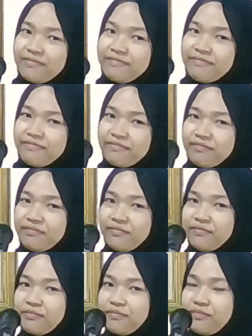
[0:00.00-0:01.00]

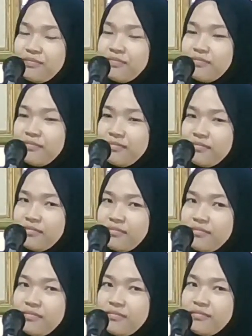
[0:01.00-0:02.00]

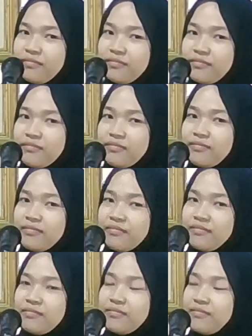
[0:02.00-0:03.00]

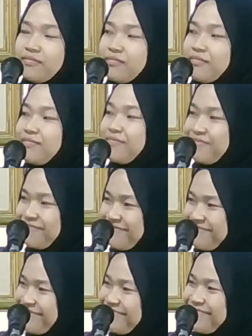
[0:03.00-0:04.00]

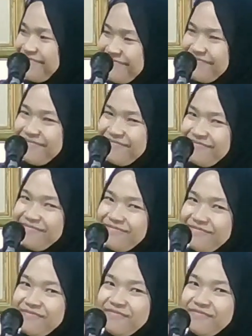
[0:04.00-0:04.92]
[no speech]